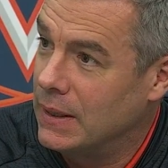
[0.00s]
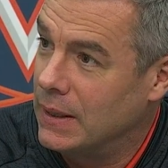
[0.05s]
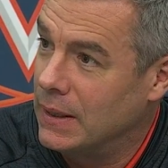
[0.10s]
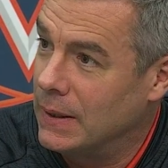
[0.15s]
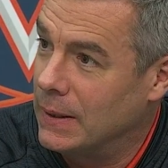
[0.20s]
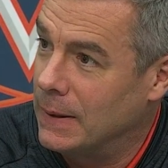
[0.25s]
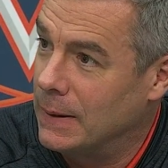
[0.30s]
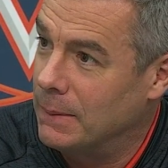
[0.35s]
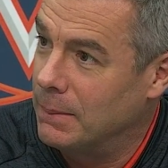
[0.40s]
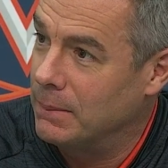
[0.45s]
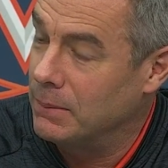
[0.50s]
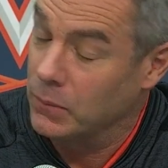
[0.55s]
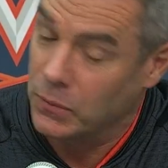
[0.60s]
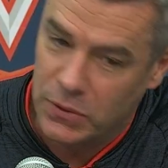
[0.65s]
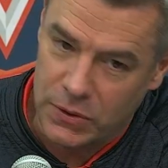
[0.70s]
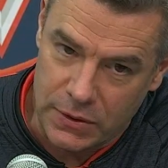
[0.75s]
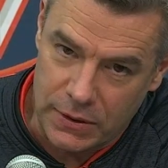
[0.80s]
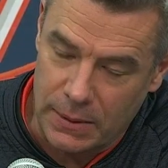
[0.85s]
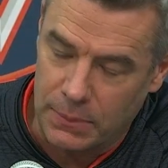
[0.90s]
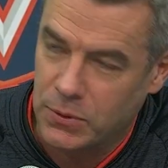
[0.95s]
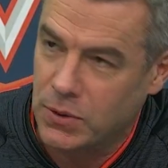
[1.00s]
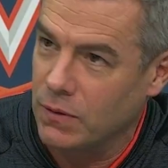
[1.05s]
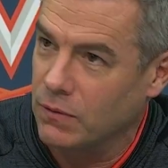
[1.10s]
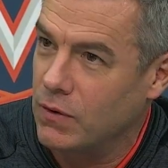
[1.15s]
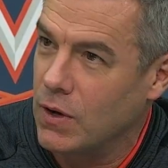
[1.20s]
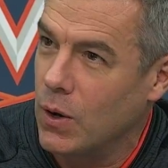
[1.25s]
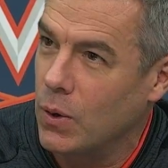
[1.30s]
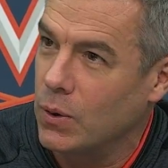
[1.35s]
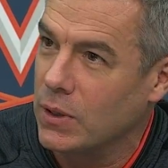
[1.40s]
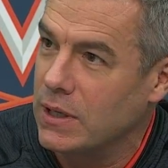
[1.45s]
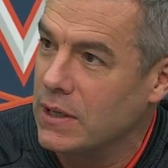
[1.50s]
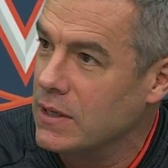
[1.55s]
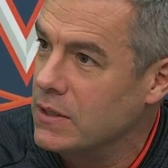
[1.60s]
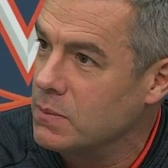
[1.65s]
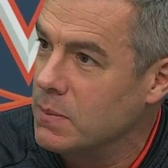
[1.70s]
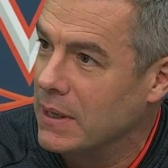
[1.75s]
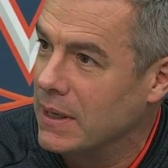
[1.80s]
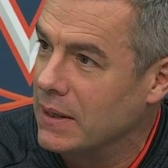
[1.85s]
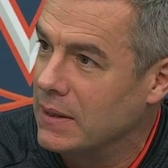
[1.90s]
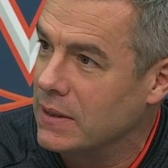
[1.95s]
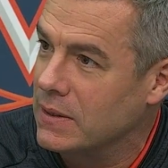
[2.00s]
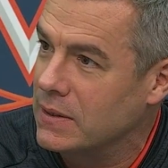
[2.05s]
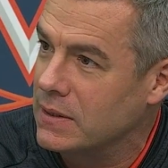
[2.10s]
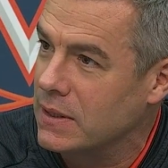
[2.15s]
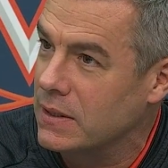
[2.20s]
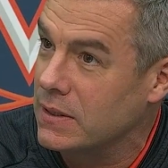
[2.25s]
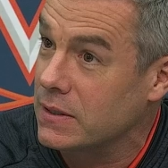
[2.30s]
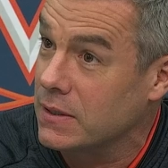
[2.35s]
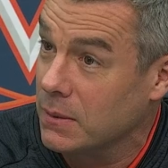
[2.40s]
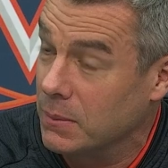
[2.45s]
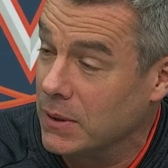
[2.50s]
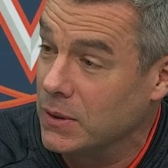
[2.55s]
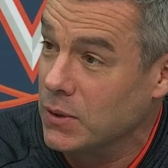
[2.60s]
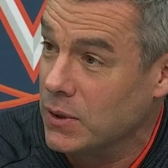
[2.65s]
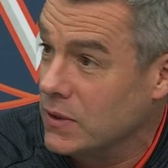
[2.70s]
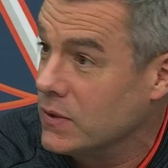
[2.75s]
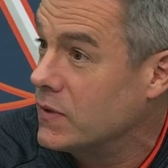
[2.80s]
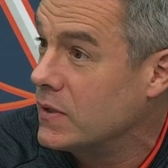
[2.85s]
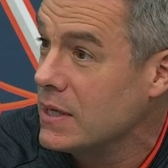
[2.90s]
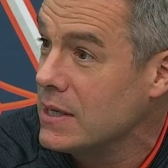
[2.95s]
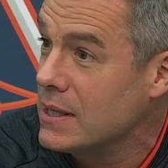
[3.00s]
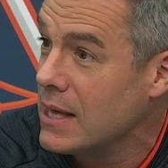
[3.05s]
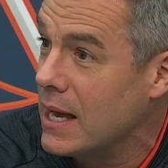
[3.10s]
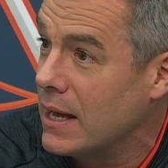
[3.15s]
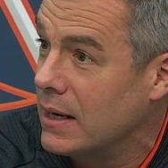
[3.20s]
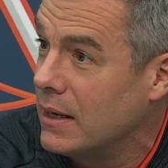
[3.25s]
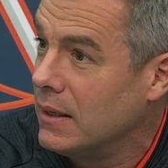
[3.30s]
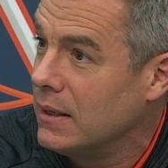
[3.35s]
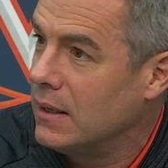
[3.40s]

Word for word: Um, exception of Kody, he's been in this system, and you can see that.